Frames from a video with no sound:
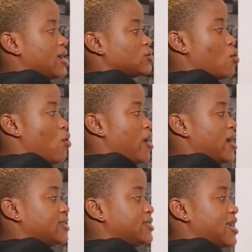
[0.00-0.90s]
there's
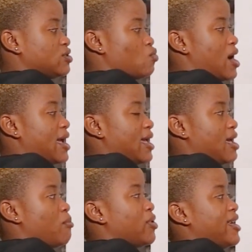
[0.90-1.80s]
O-H, there's
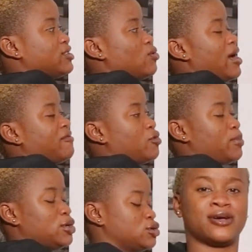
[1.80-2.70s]
Y-A, but there's no F-W.
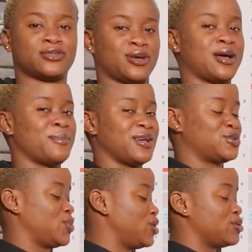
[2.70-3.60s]
For our tournament,
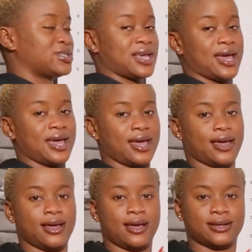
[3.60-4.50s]
we use a
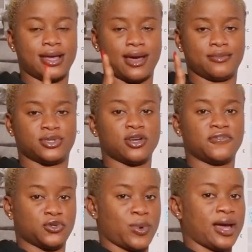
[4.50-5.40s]

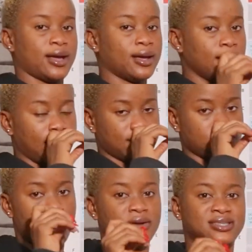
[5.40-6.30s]
software. It's
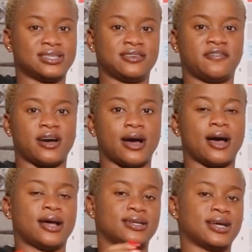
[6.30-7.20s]
called Ziva,
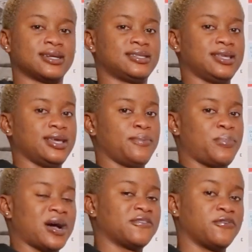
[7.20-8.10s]
and it has
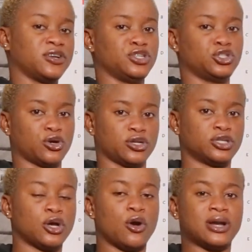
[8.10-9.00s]
the part for the
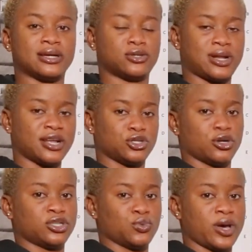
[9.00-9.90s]
judge. So that
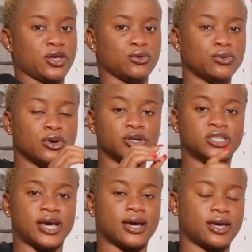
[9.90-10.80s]
judge is where you
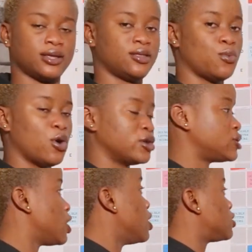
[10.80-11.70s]
check the
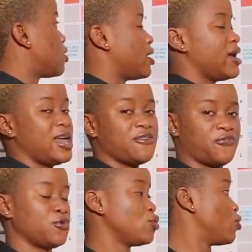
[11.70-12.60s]
words. So
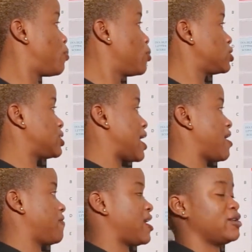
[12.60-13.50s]
if you put
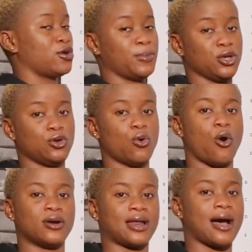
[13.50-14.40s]
F and W
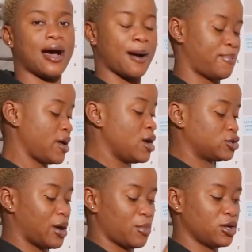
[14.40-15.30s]
on that app,
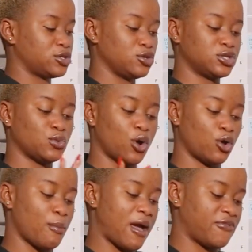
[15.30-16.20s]
so I'm going to use the
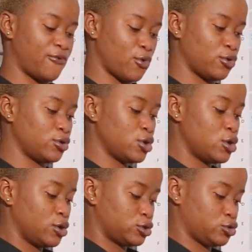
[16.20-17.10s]
one on my phone
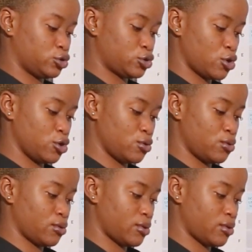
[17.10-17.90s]
to show you